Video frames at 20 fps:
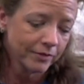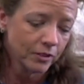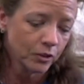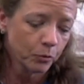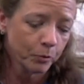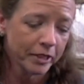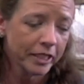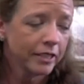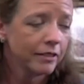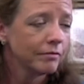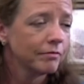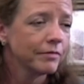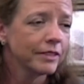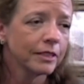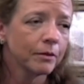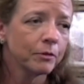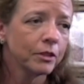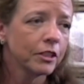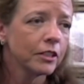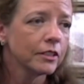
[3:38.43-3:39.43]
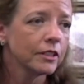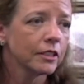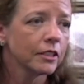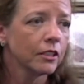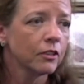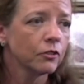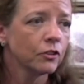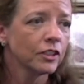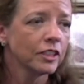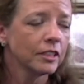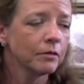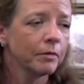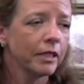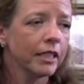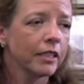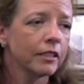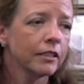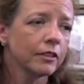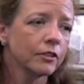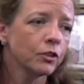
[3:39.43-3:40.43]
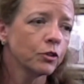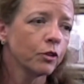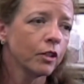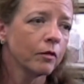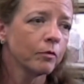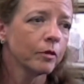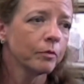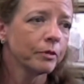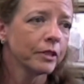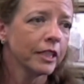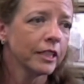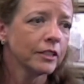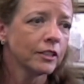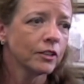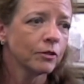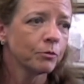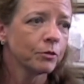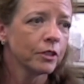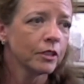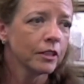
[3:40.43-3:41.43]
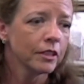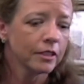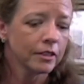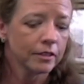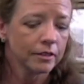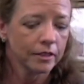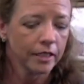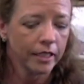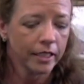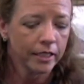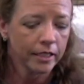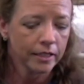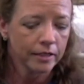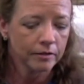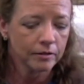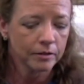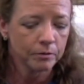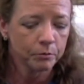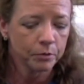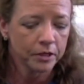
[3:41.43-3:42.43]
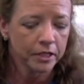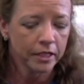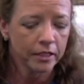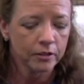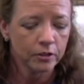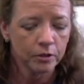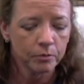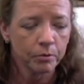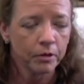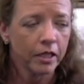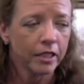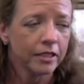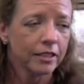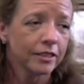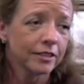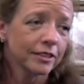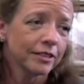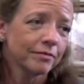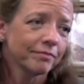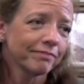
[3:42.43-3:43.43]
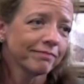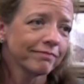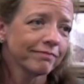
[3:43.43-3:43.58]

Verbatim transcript: twenty some years ago, just to make it an enjoyable place to work and put out a good product.